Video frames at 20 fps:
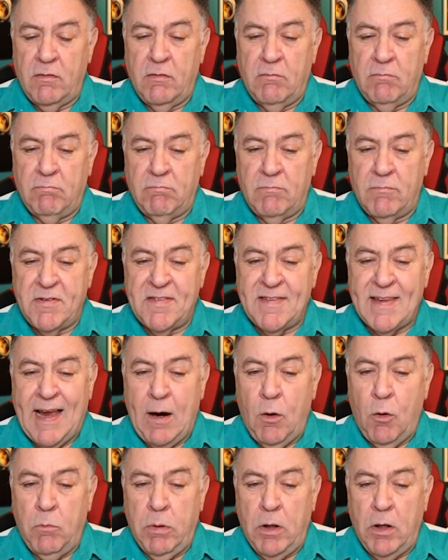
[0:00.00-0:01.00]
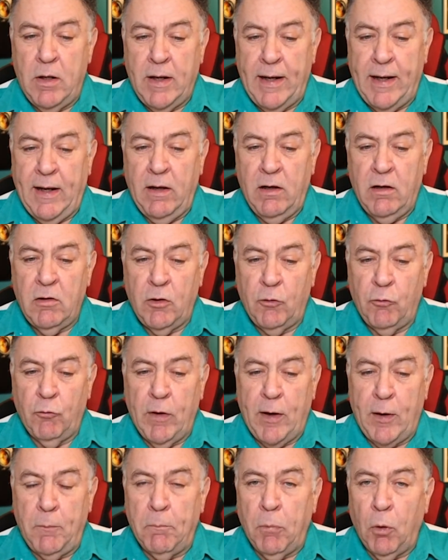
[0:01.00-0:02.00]
Sauber here and
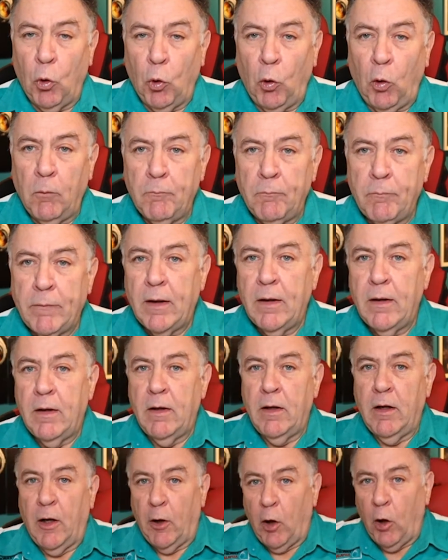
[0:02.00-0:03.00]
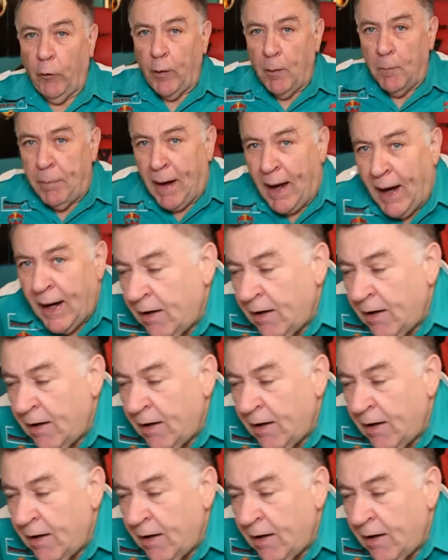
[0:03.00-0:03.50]
Red Bull. And on the back, if